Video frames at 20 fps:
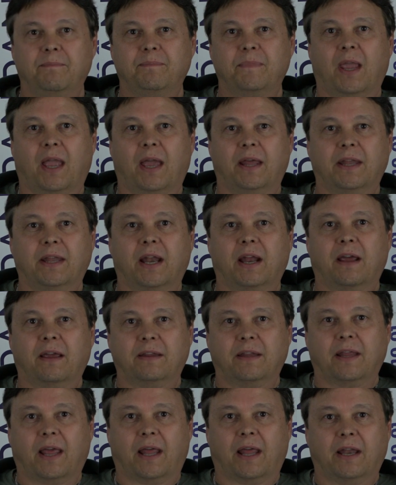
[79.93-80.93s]
And
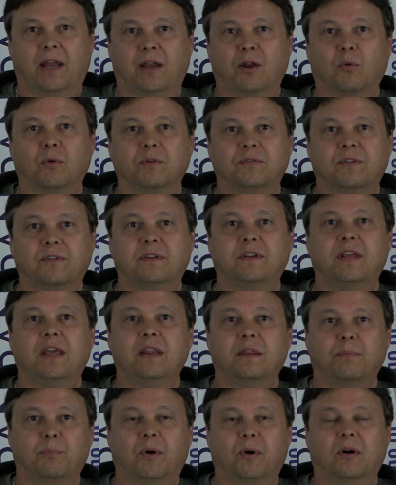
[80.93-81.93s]
then there was the
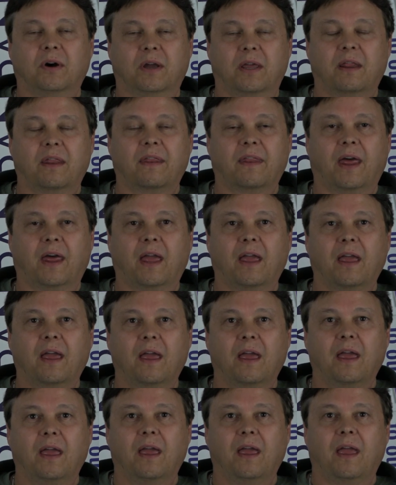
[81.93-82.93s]
teeth pulling thing,
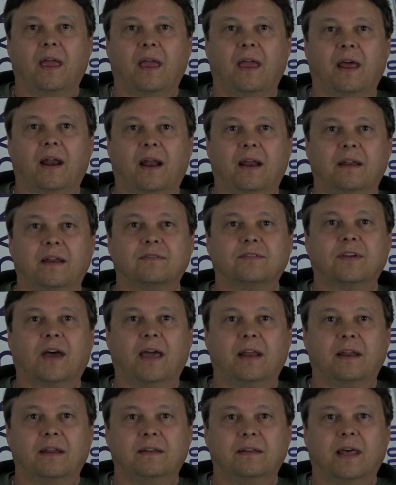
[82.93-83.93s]
and I
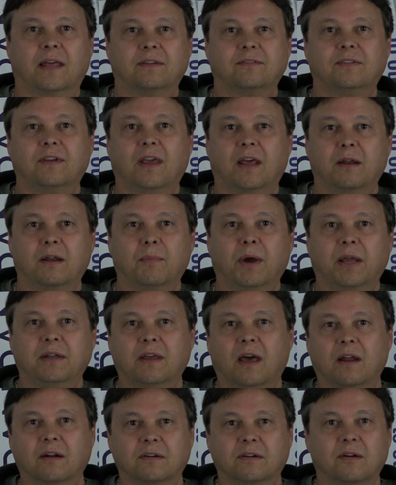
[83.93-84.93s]
decided that's the end of my
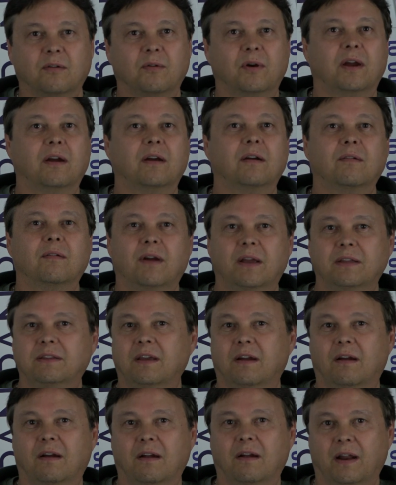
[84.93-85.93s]
dental career, right
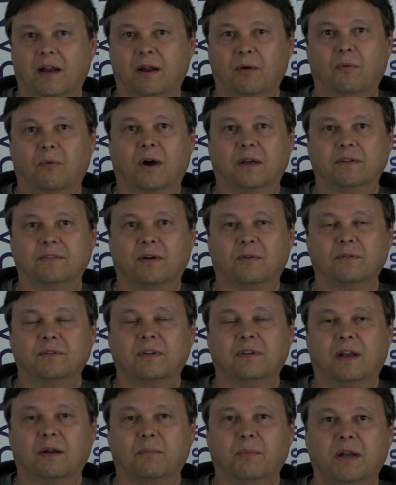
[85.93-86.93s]
there, and that was the
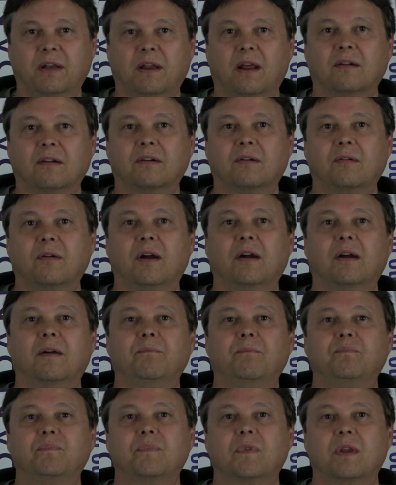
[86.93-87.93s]
end of my dental career.
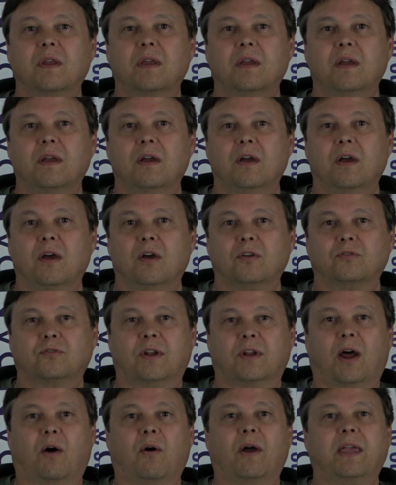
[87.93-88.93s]
So
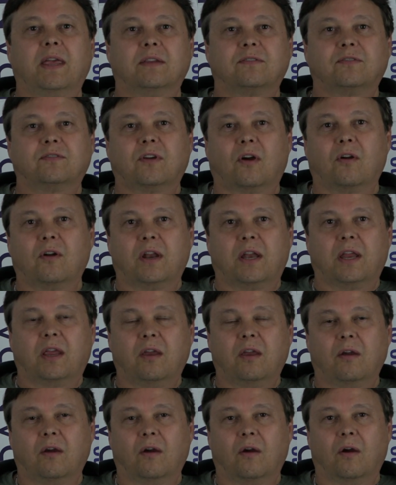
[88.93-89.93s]
now I get started
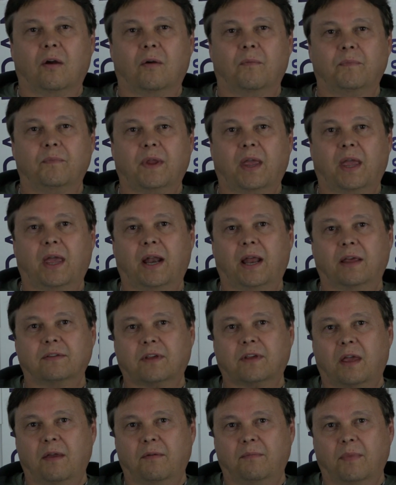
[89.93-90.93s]
here, and as
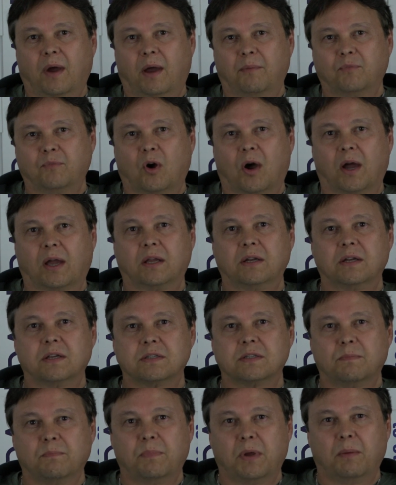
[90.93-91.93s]
I'm talking to
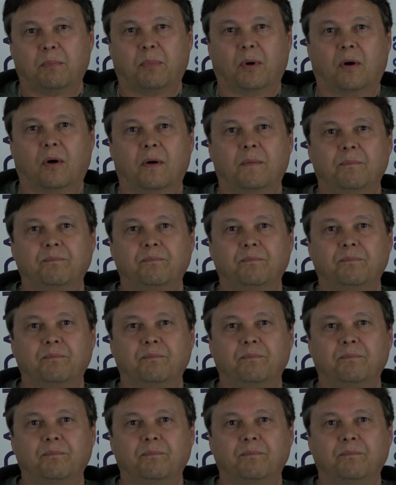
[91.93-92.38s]
some people,